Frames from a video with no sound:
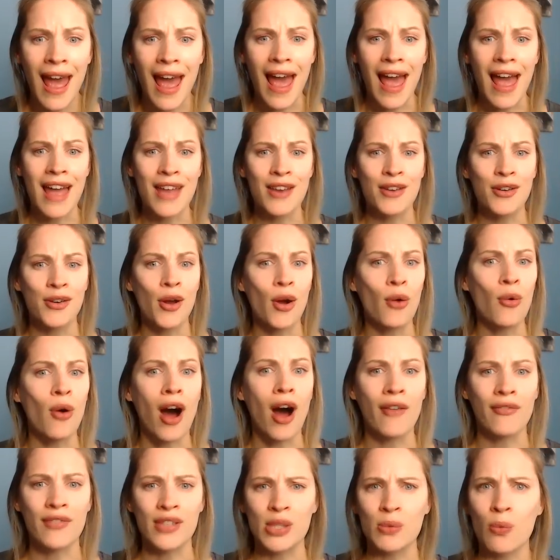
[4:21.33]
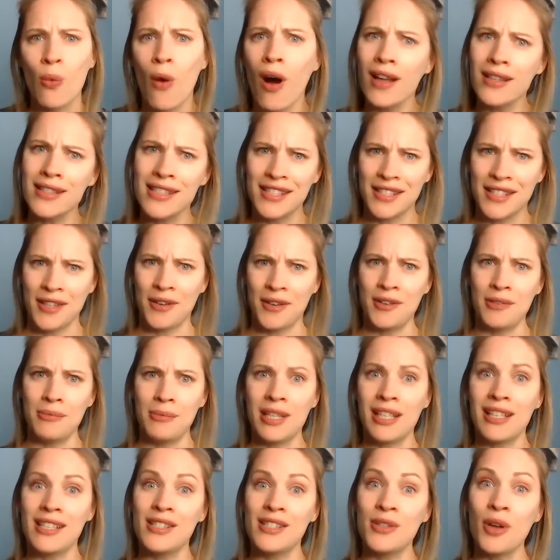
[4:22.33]
and no office wants you
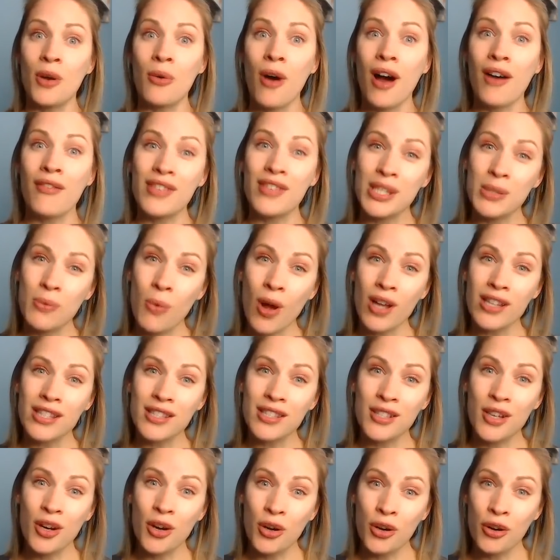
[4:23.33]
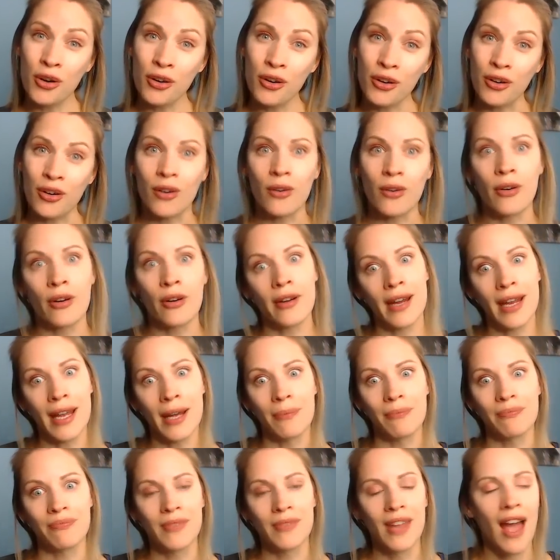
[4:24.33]
because no office wants her or
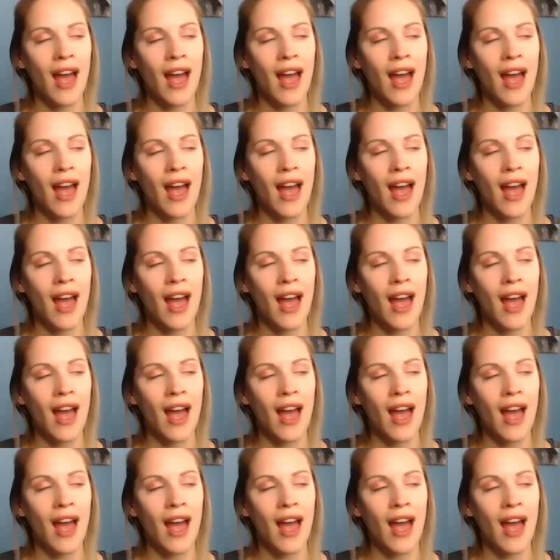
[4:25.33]
him.